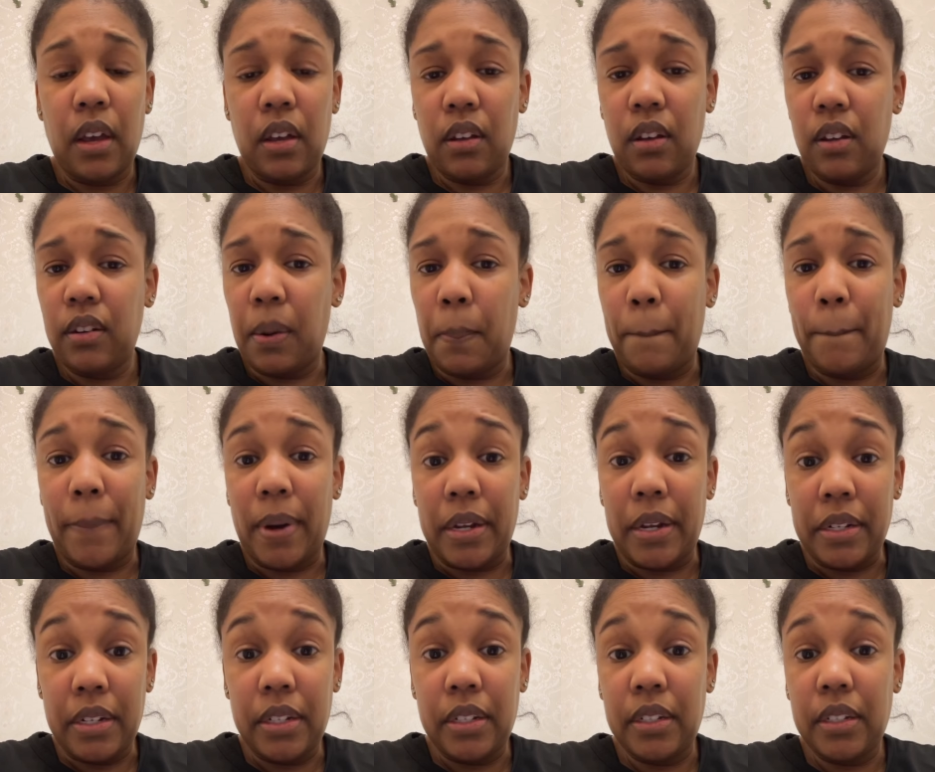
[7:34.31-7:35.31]
an
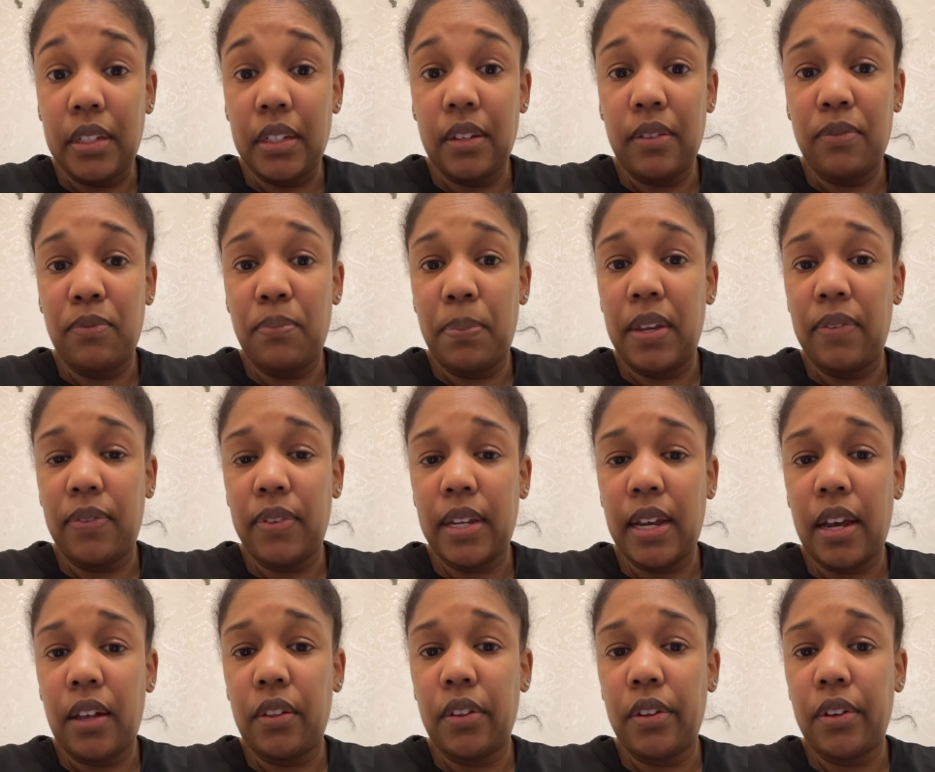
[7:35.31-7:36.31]
abundance of beef
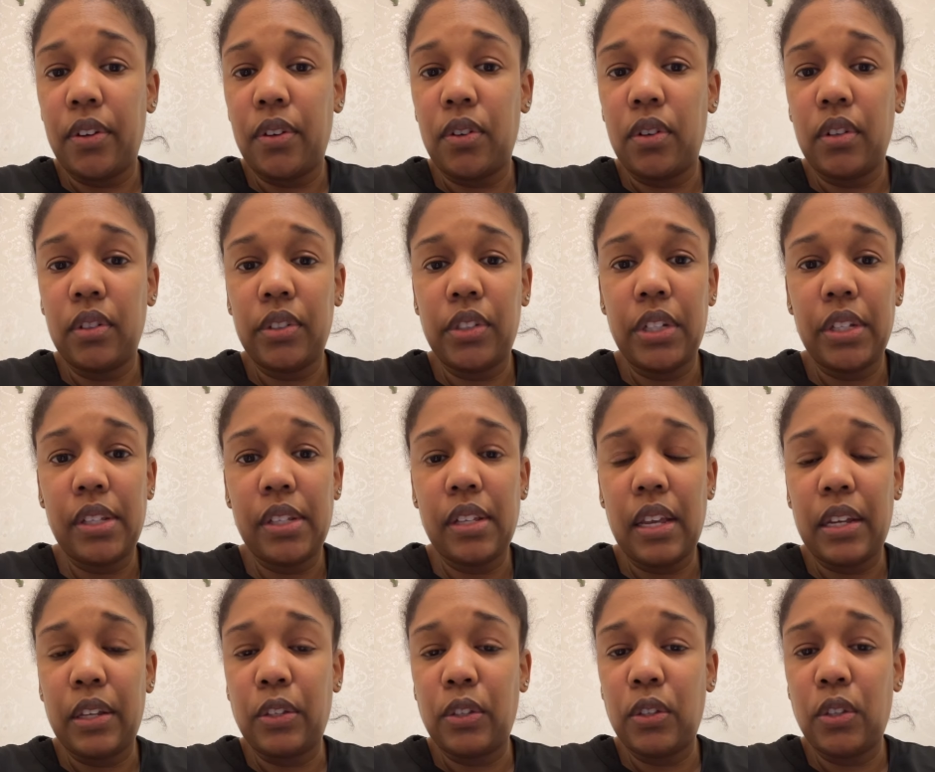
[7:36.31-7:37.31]
tallow, just
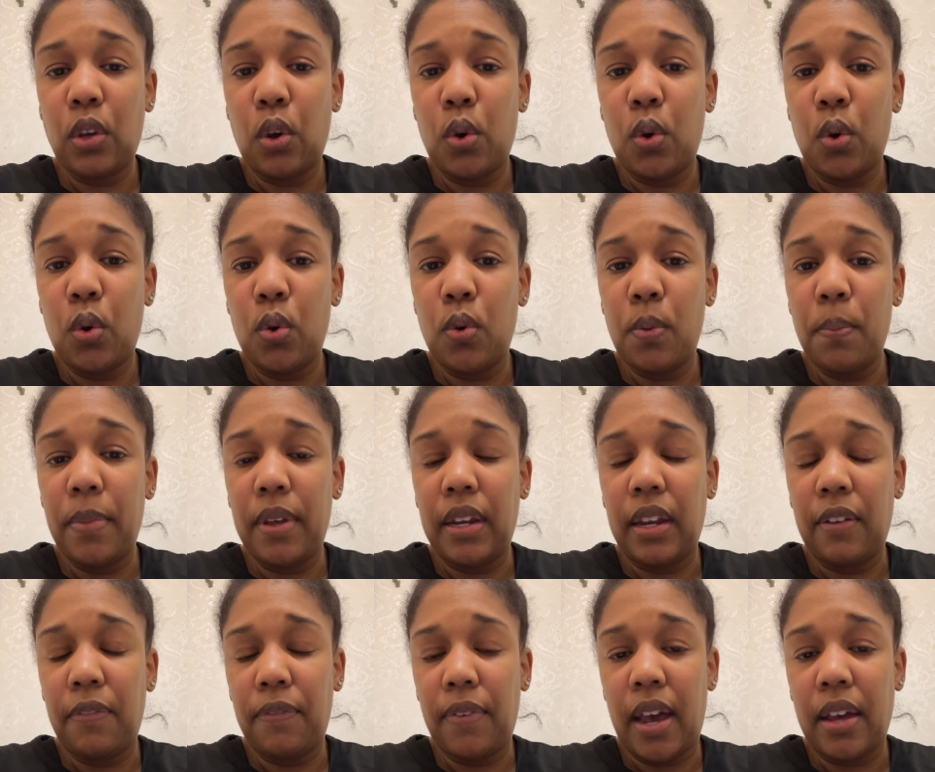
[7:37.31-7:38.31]
like so many
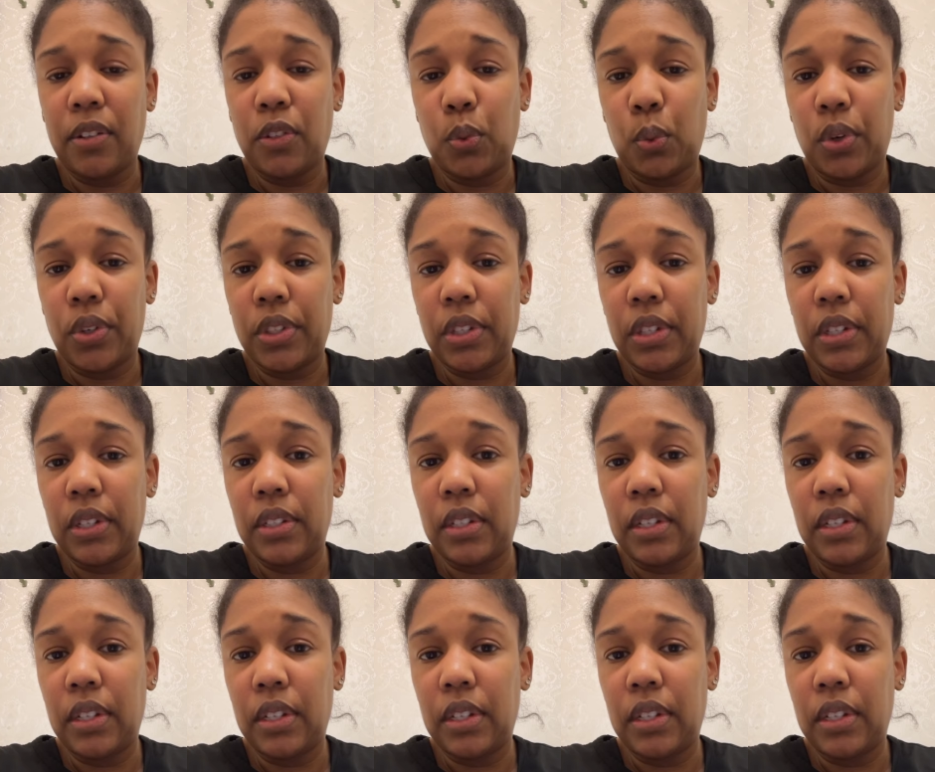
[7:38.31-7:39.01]
fat sources.